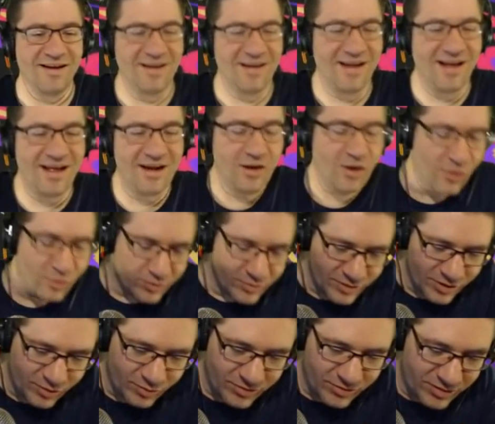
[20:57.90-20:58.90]
Got it. Oh,
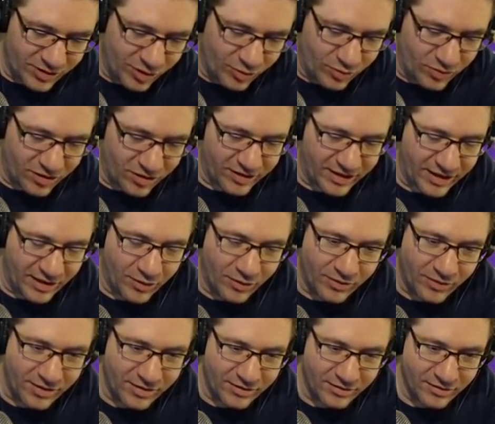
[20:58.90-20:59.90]
you weren't looking.
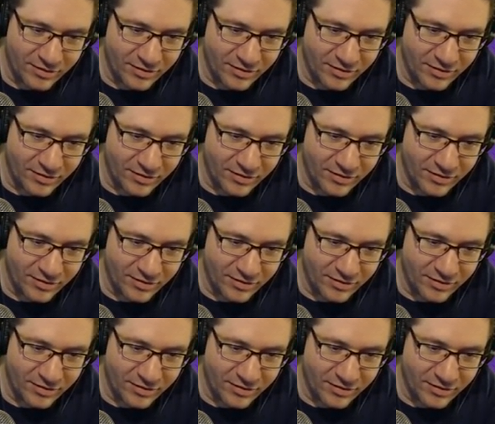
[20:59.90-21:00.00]
Hold on.